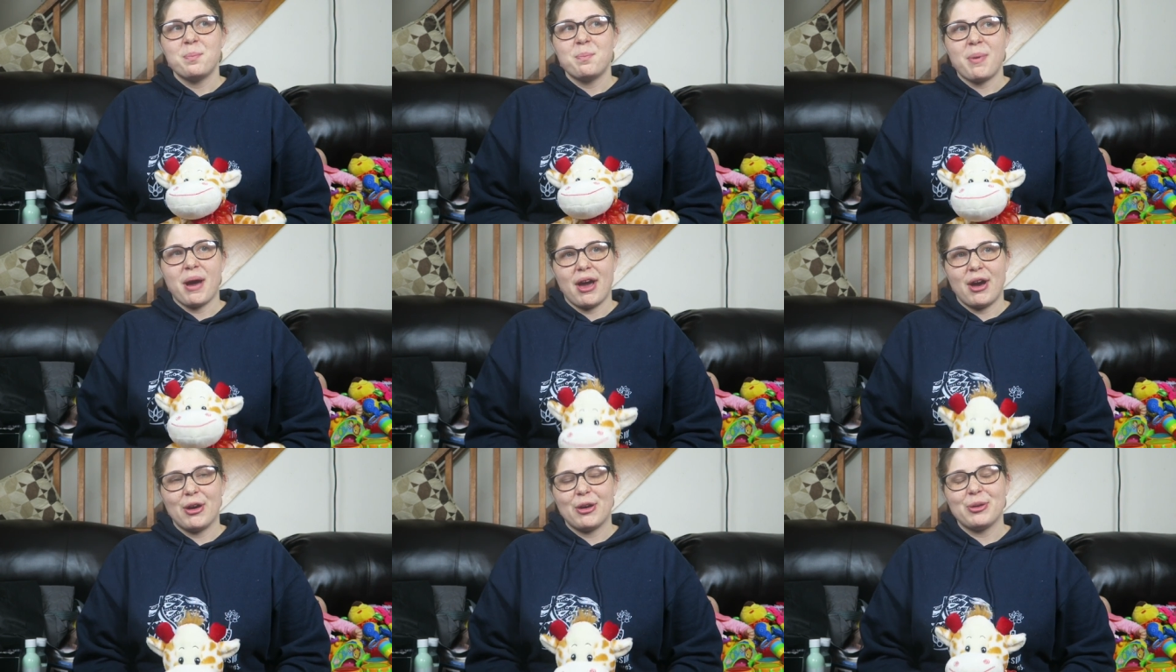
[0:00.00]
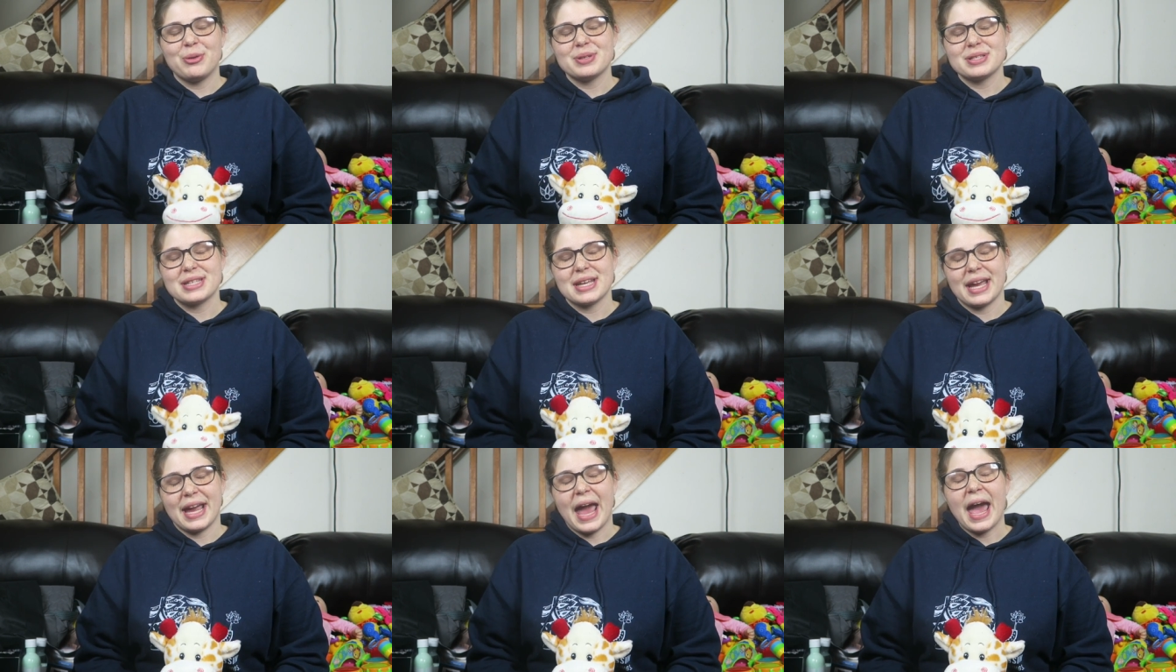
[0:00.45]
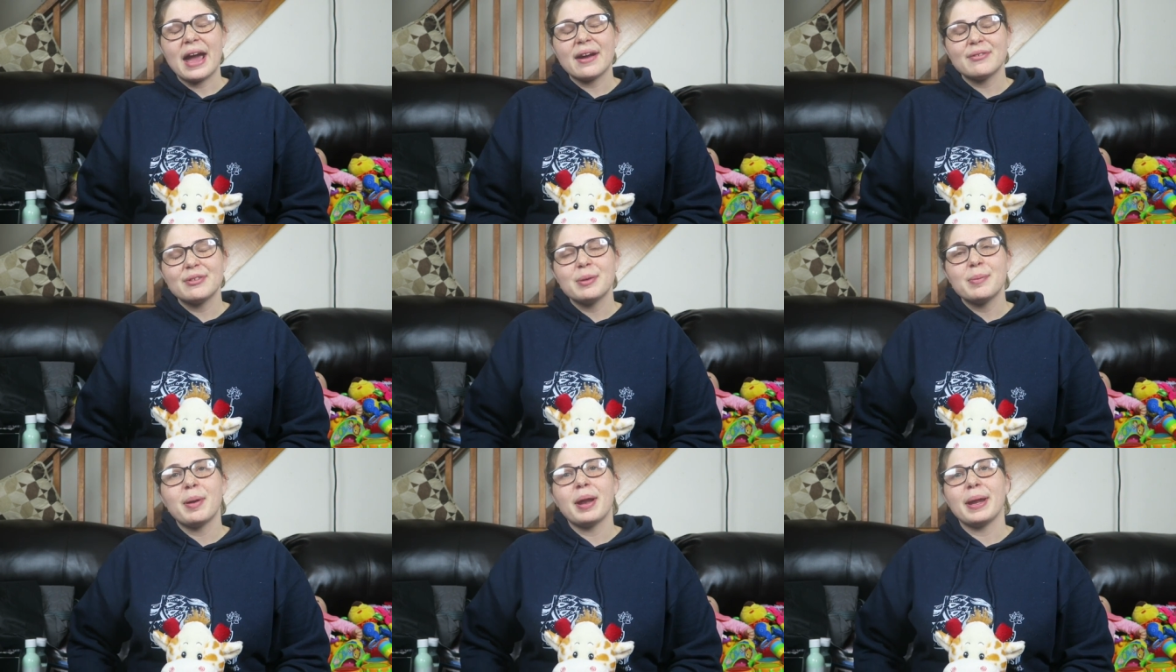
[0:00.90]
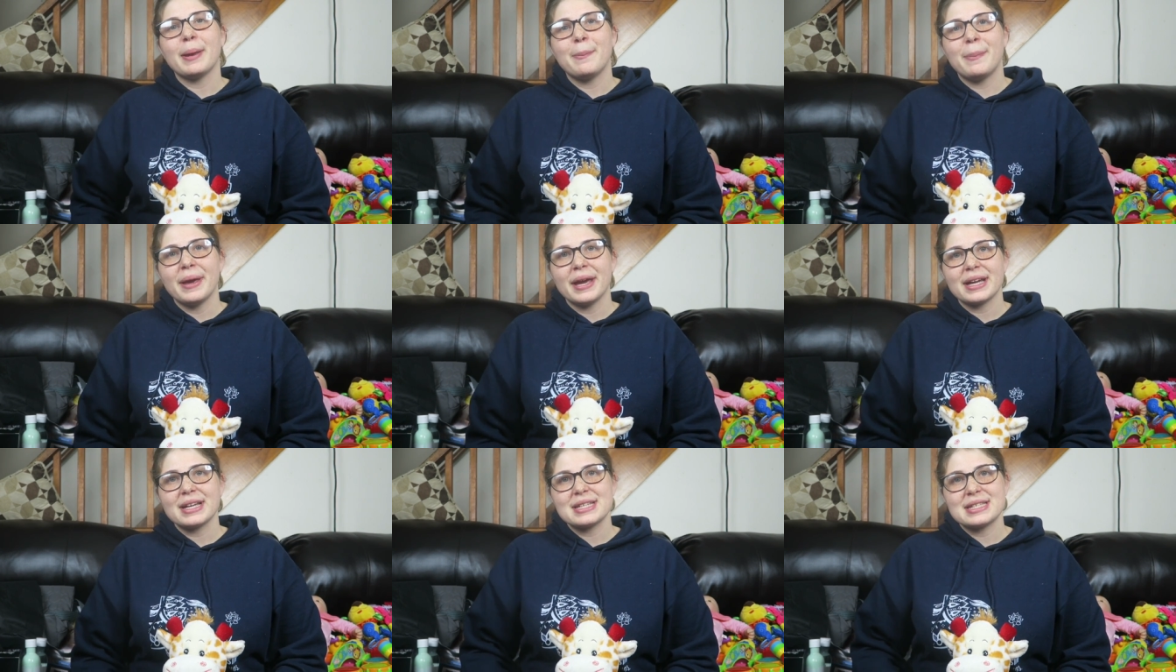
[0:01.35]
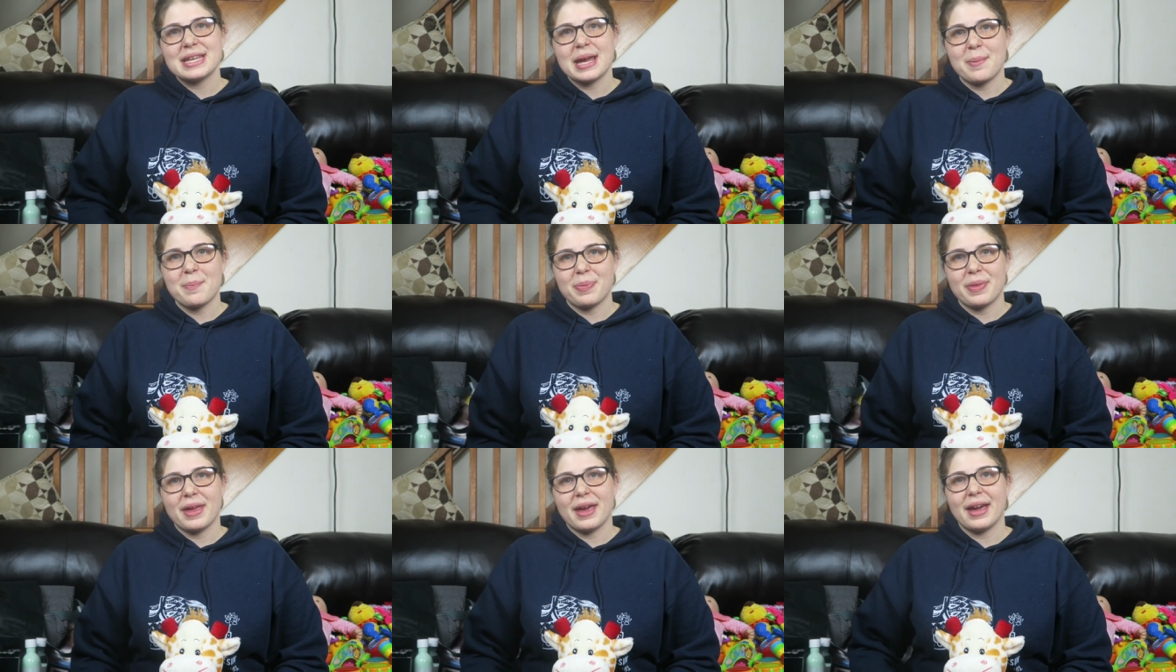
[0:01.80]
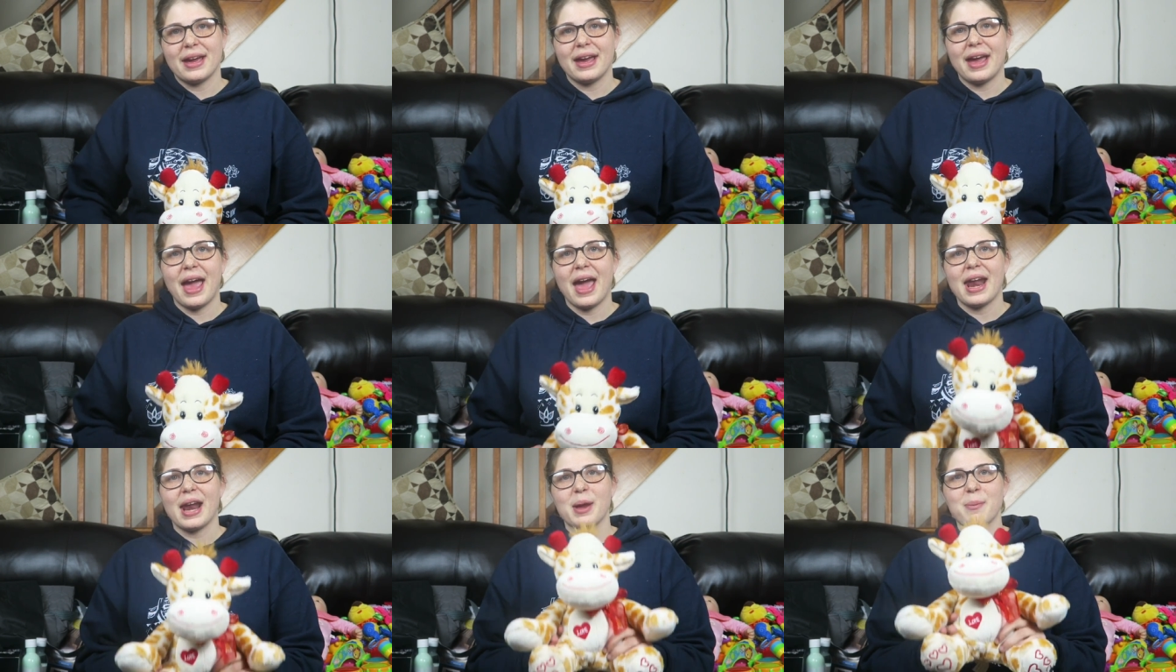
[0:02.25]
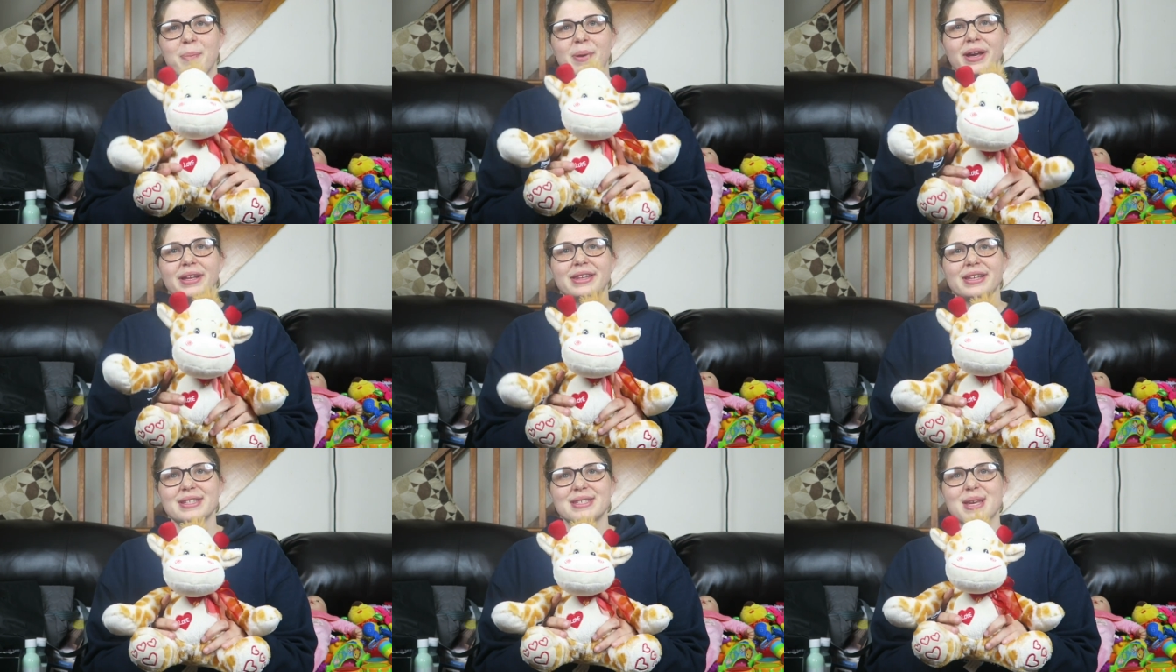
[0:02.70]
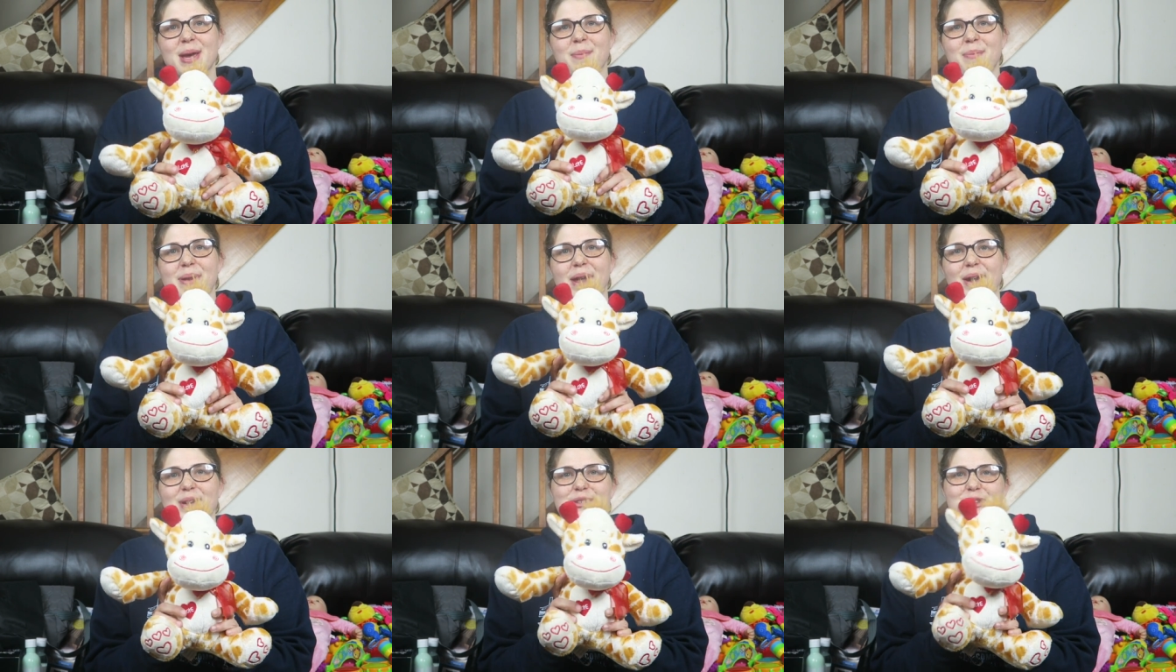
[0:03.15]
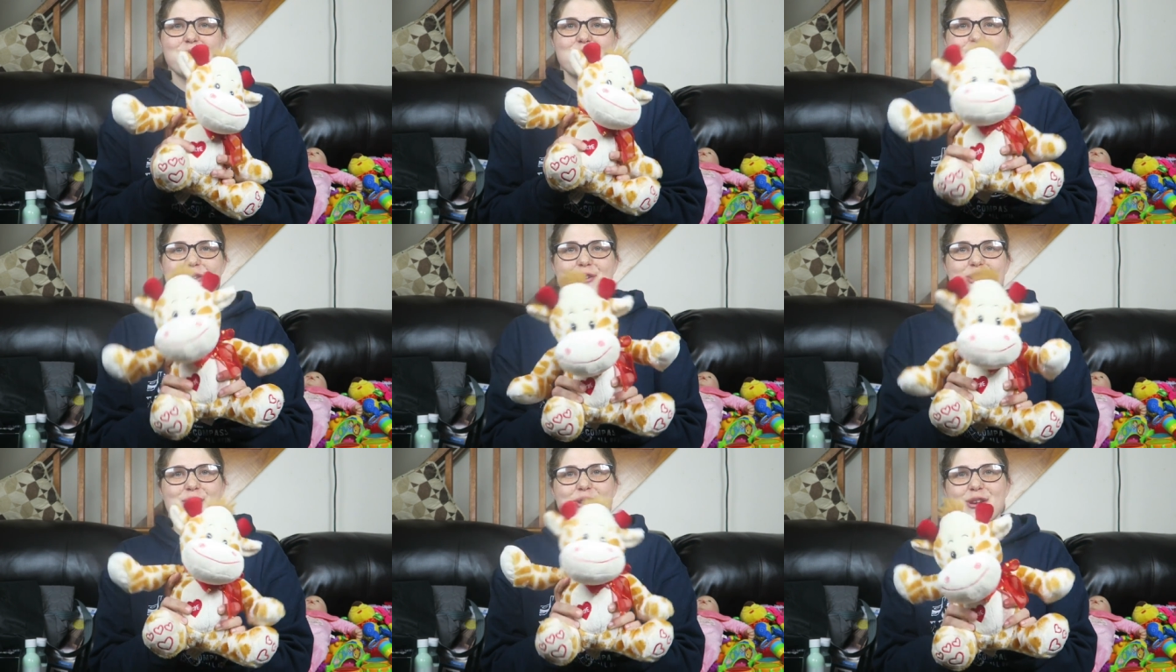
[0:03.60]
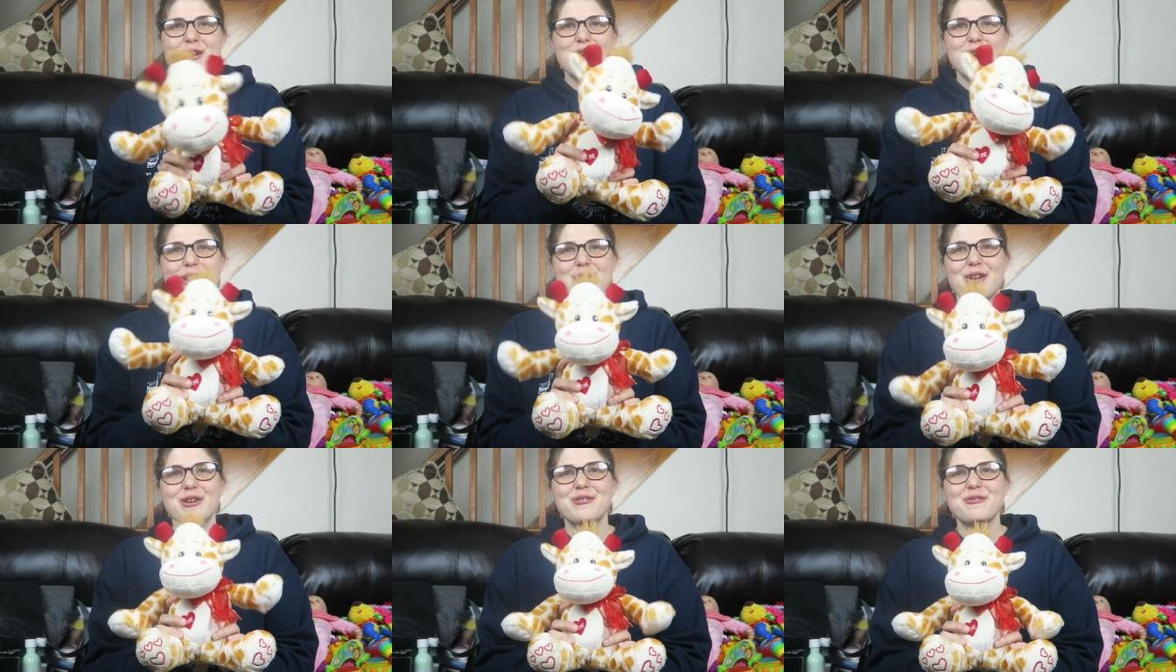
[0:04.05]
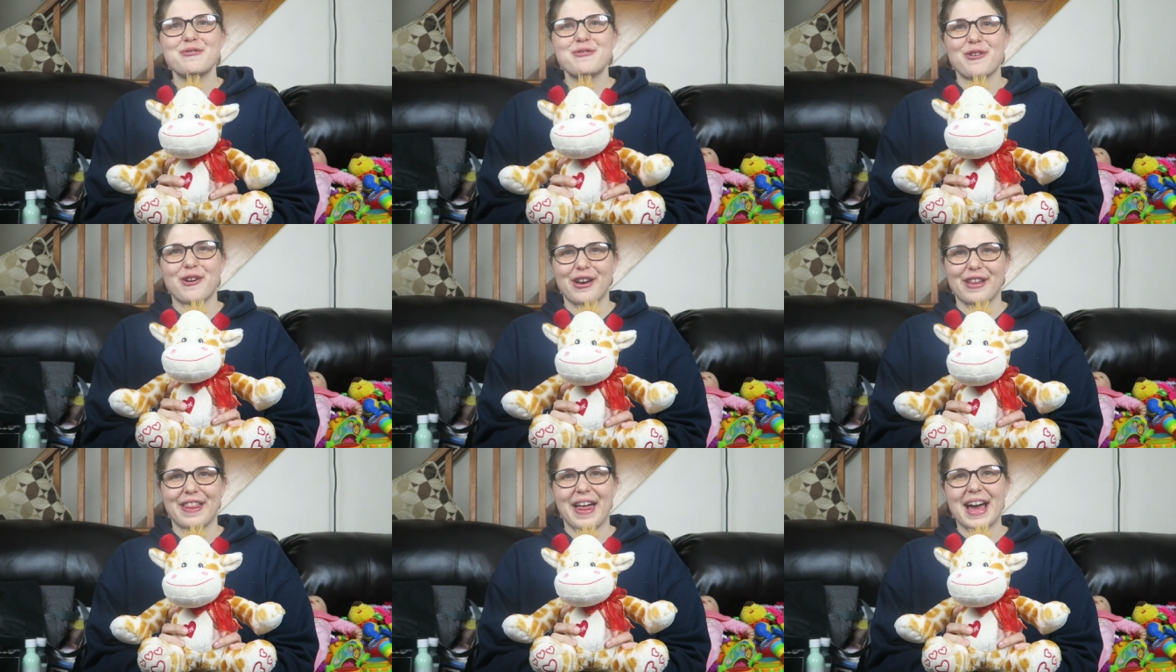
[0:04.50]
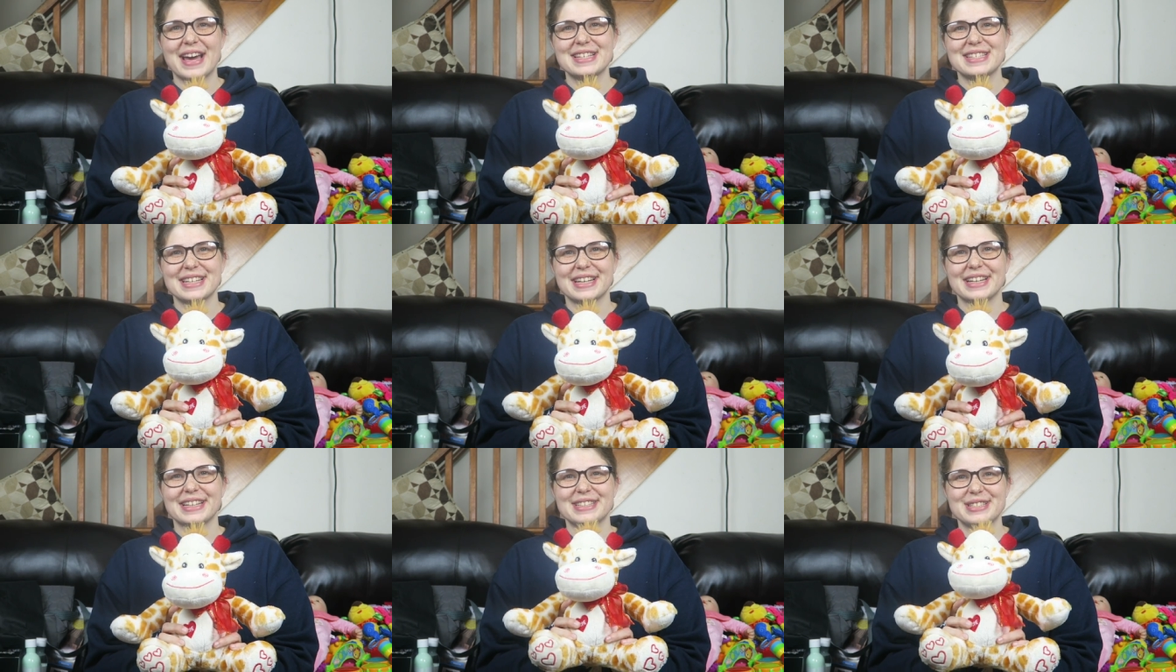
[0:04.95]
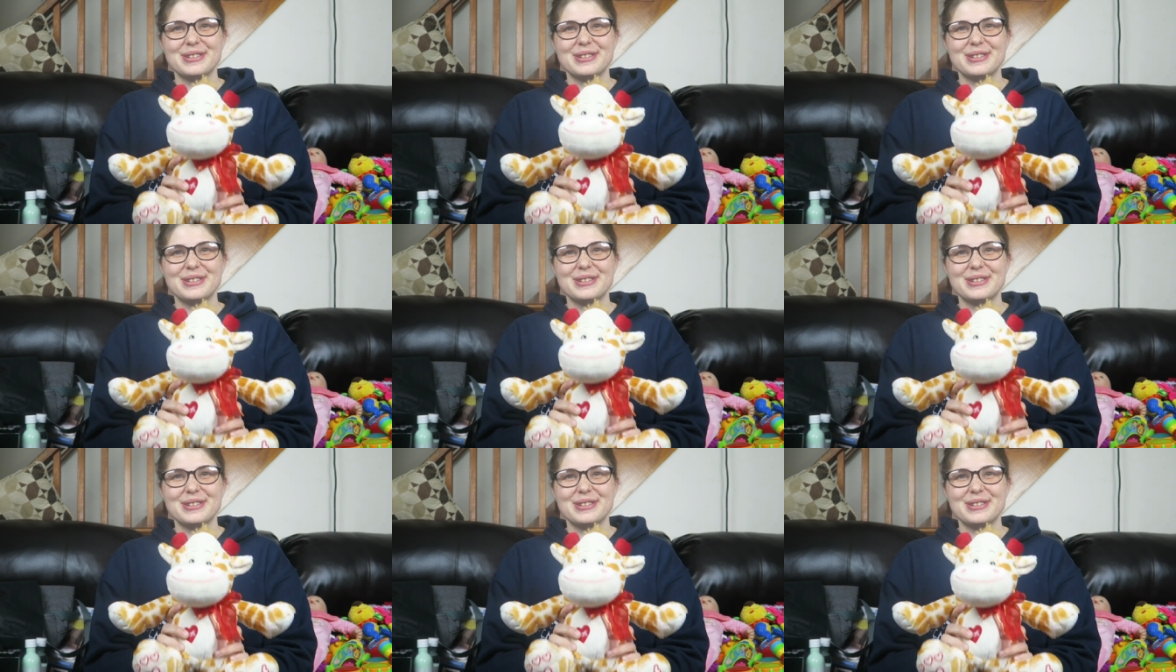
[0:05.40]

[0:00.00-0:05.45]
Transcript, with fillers: my uncle was like everybody pick something and I picked this up and I was like doo -doo -doo for Eliza